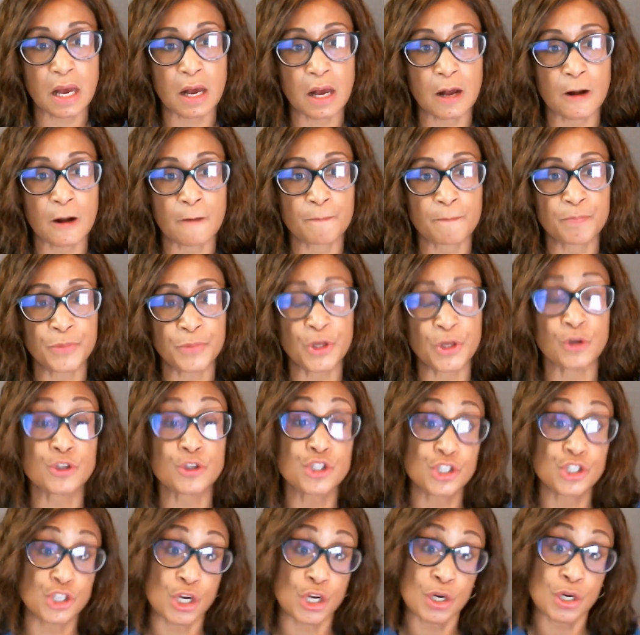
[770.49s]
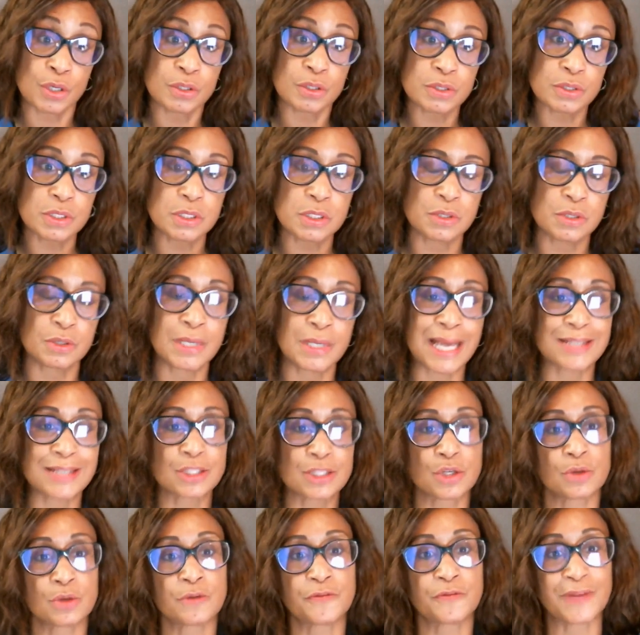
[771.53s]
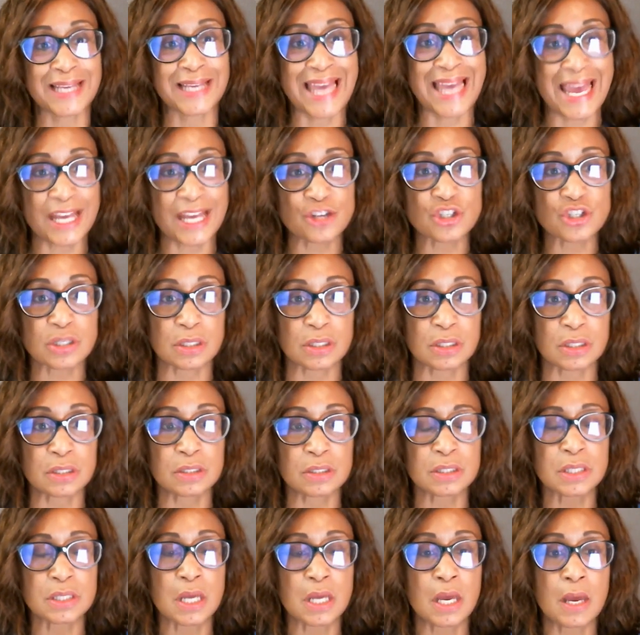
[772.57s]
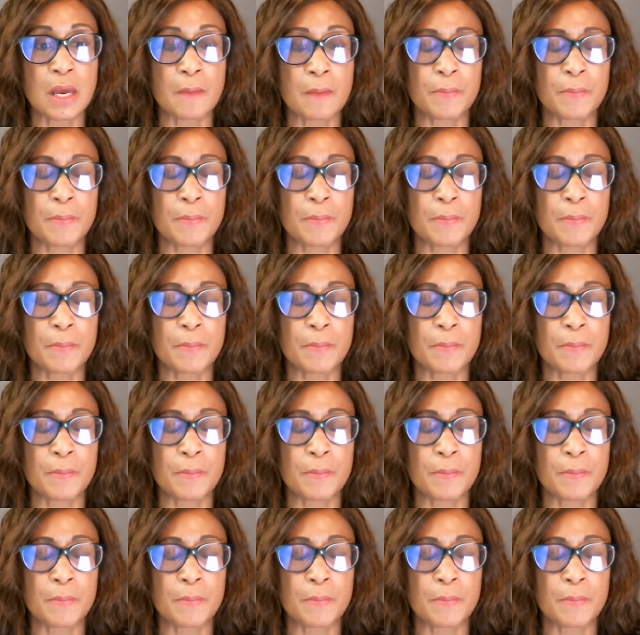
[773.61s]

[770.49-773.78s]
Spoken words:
They're certs, they're not certifications,